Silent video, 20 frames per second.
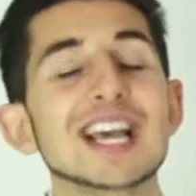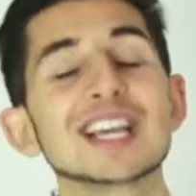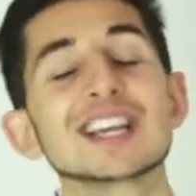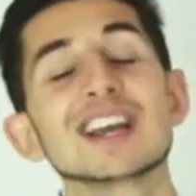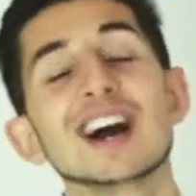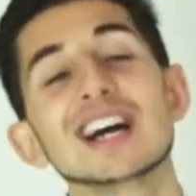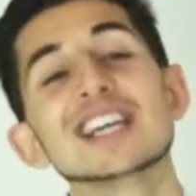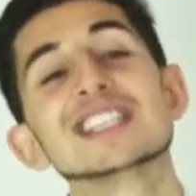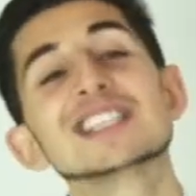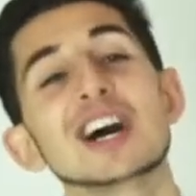
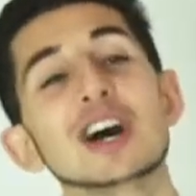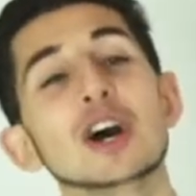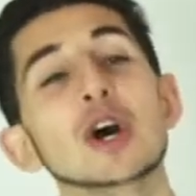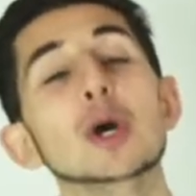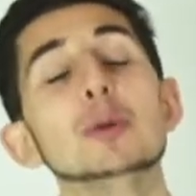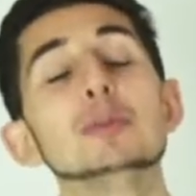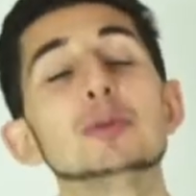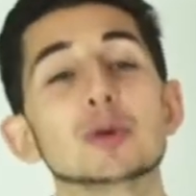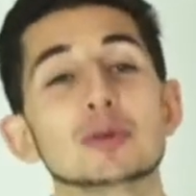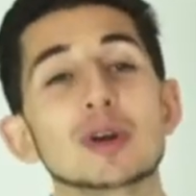Guys, I
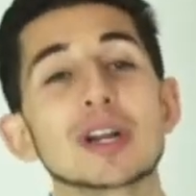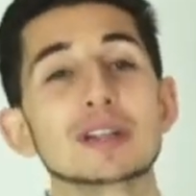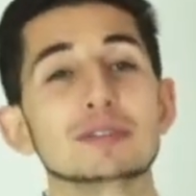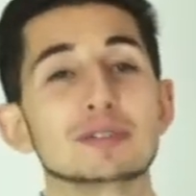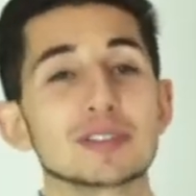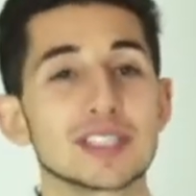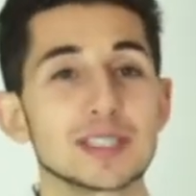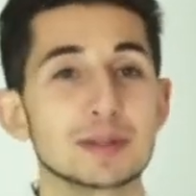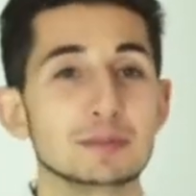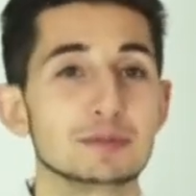hope you're ready
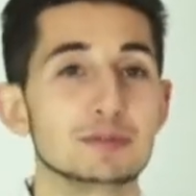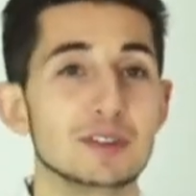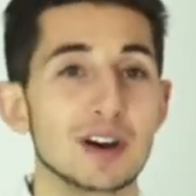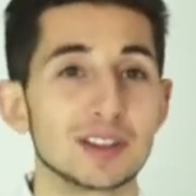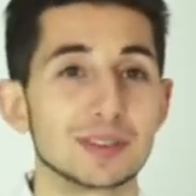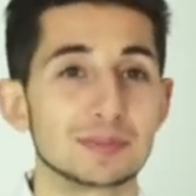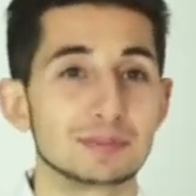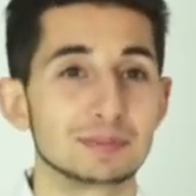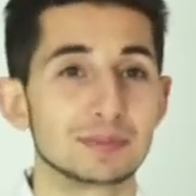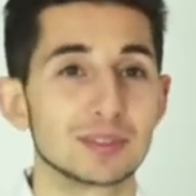for some
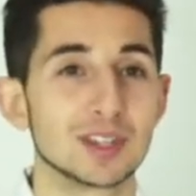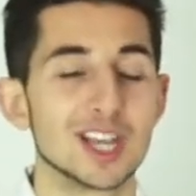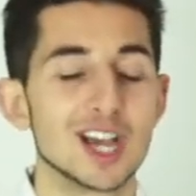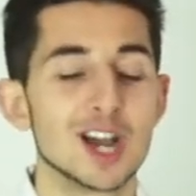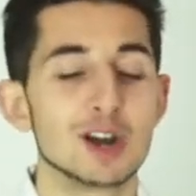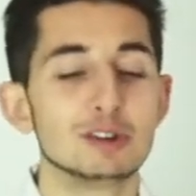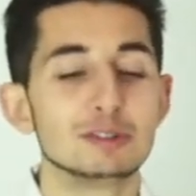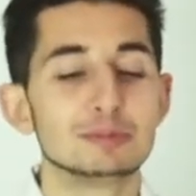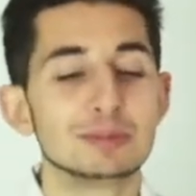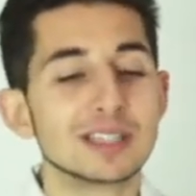fun.
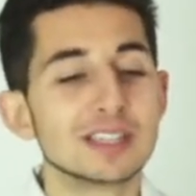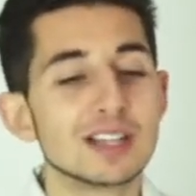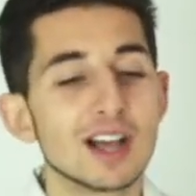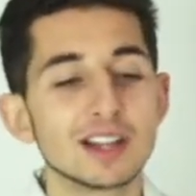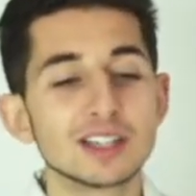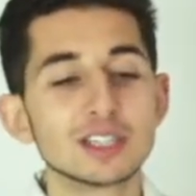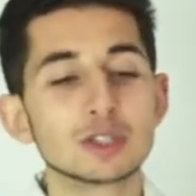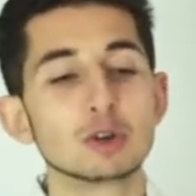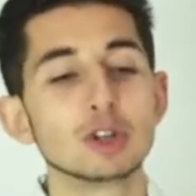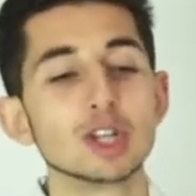We've been
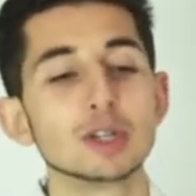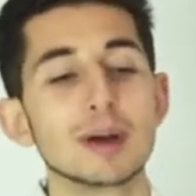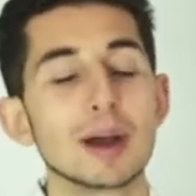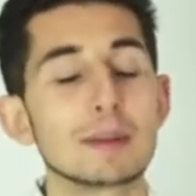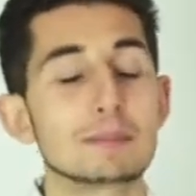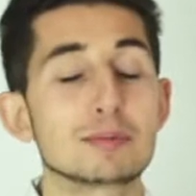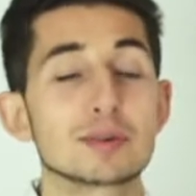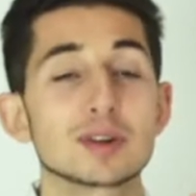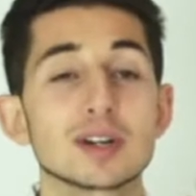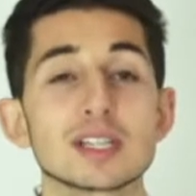learning all
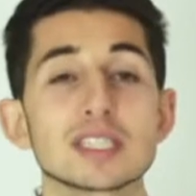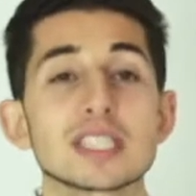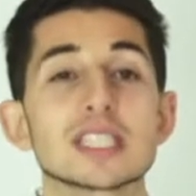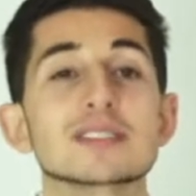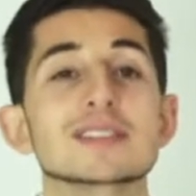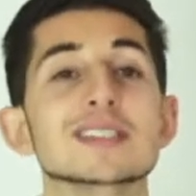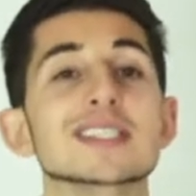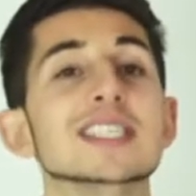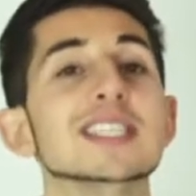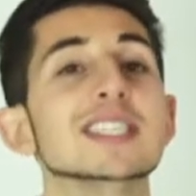about
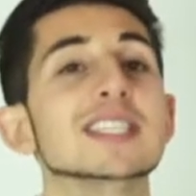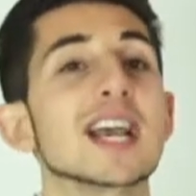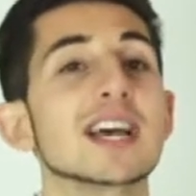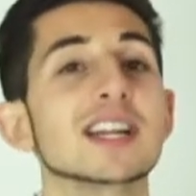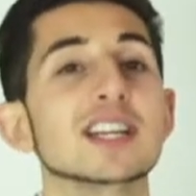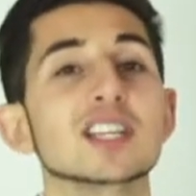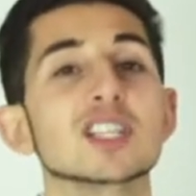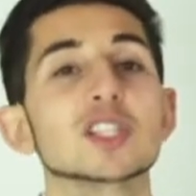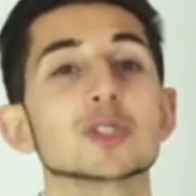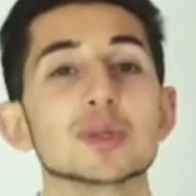productivity and
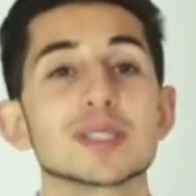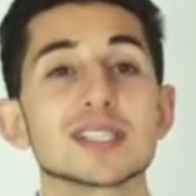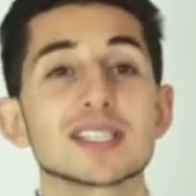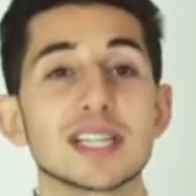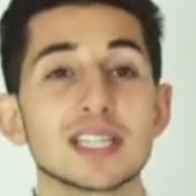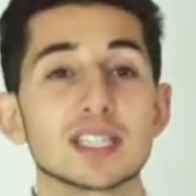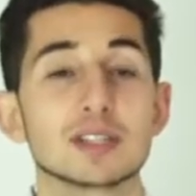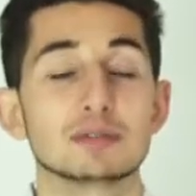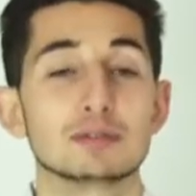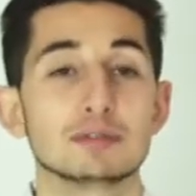getting into a
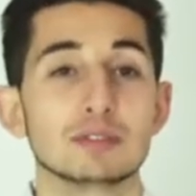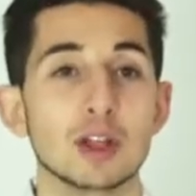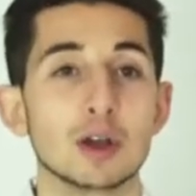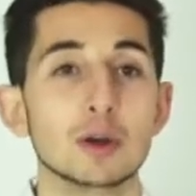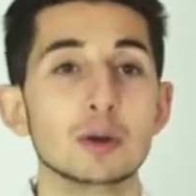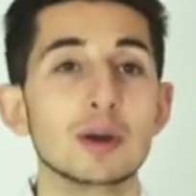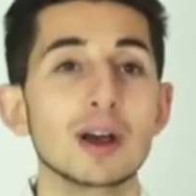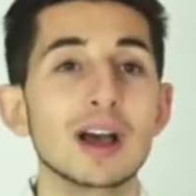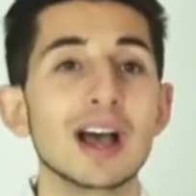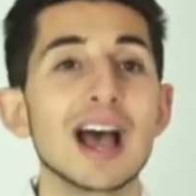state of
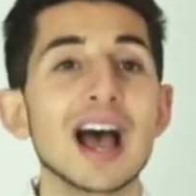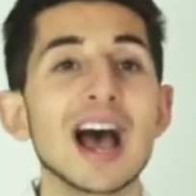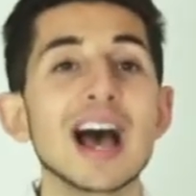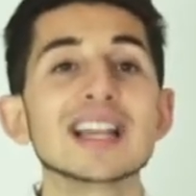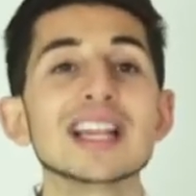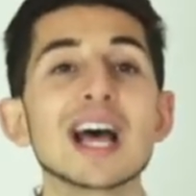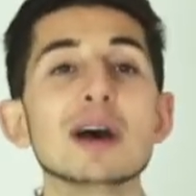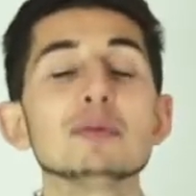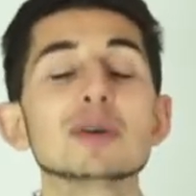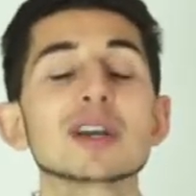flow,
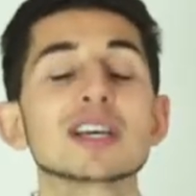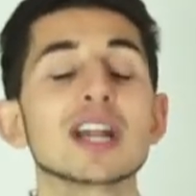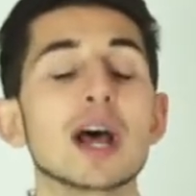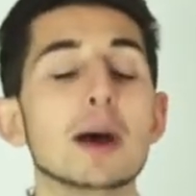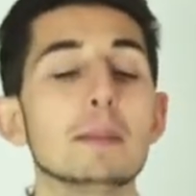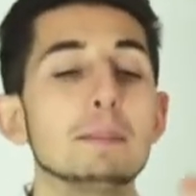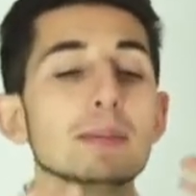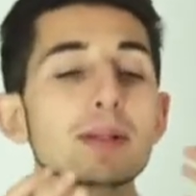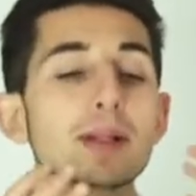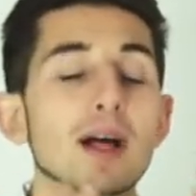and now we're going to
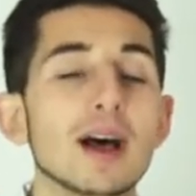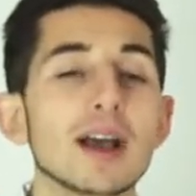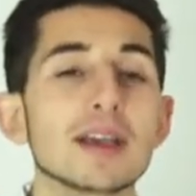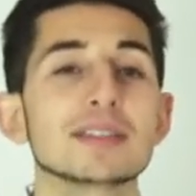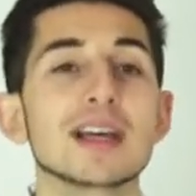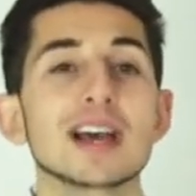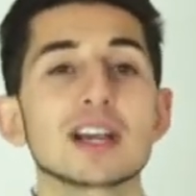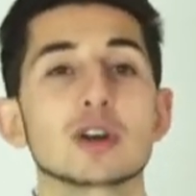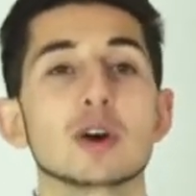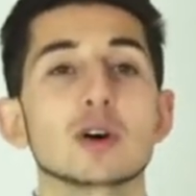apply
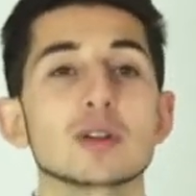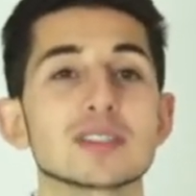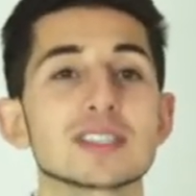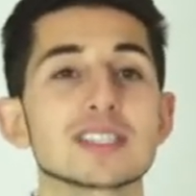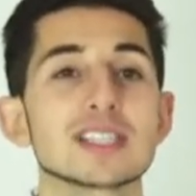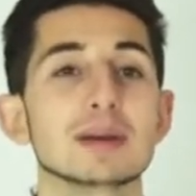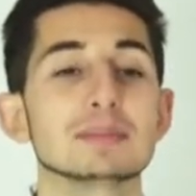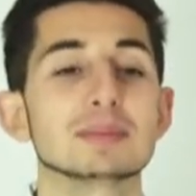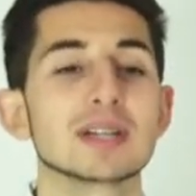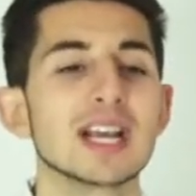that
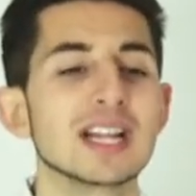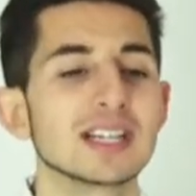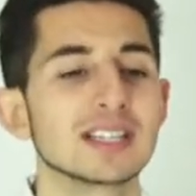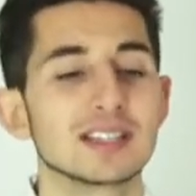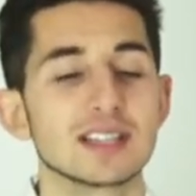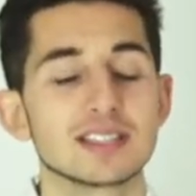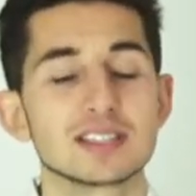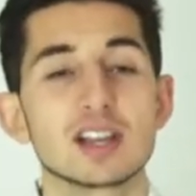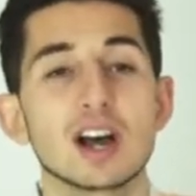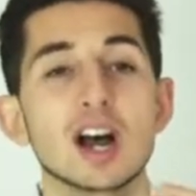concept to
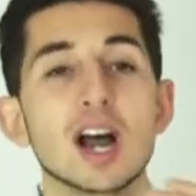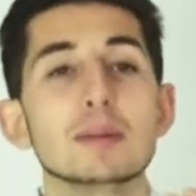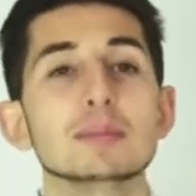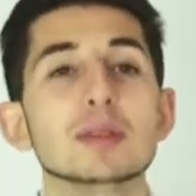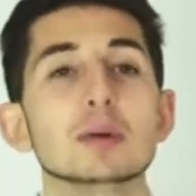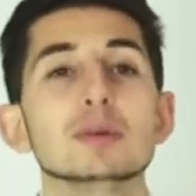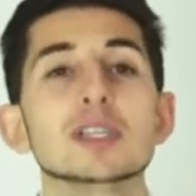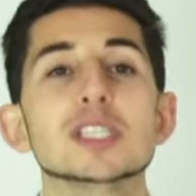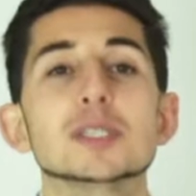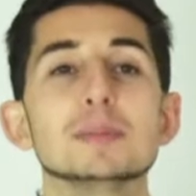the time
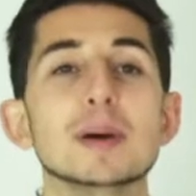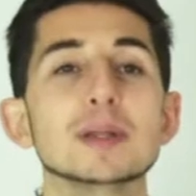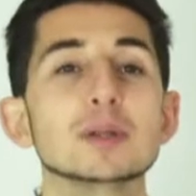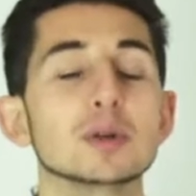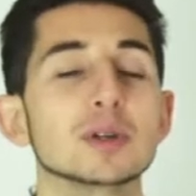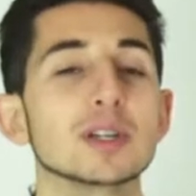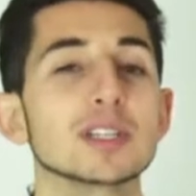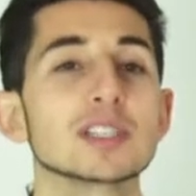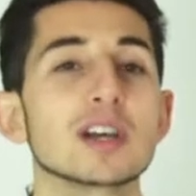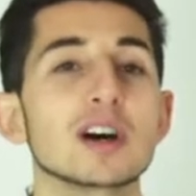that we spend
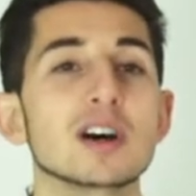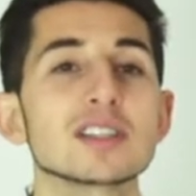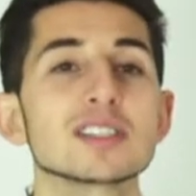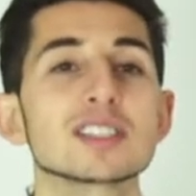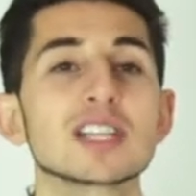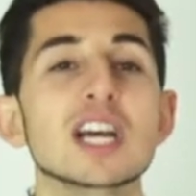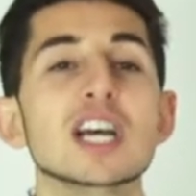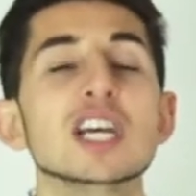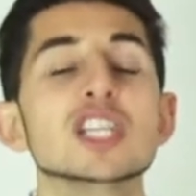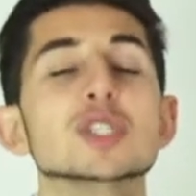on a
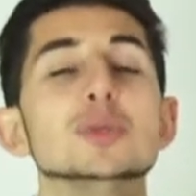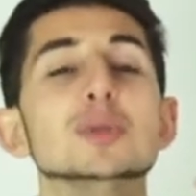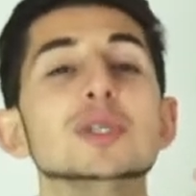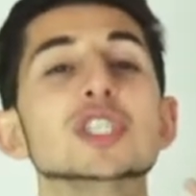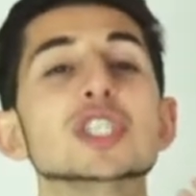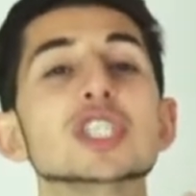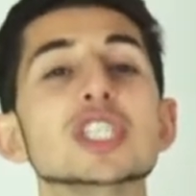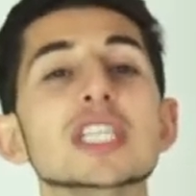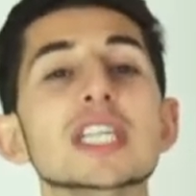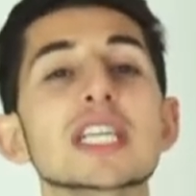task to
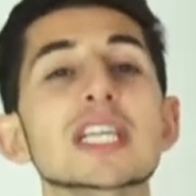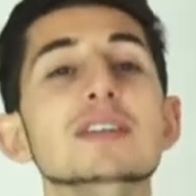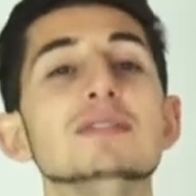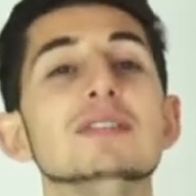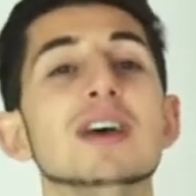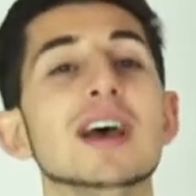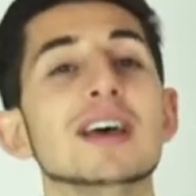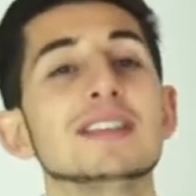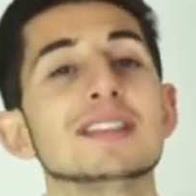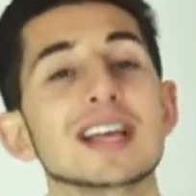
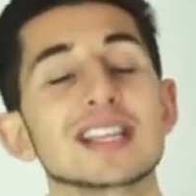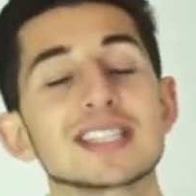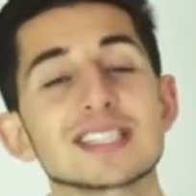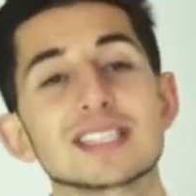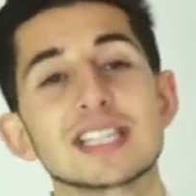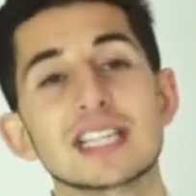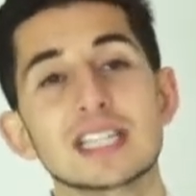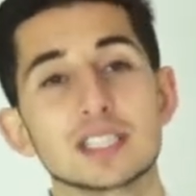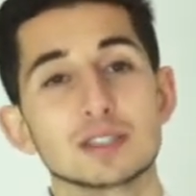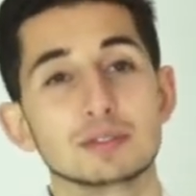achieve that
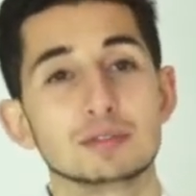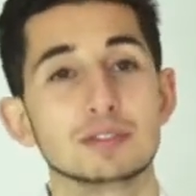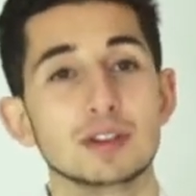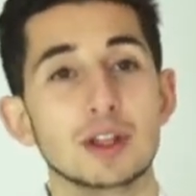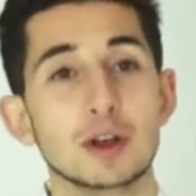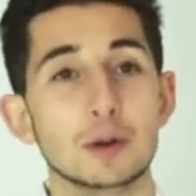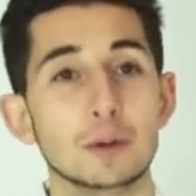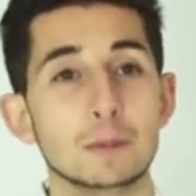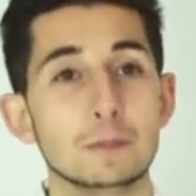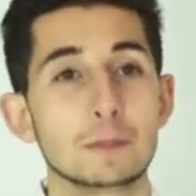state of
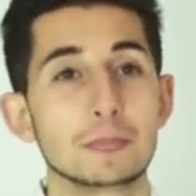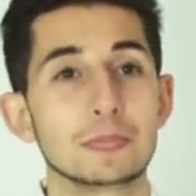flow.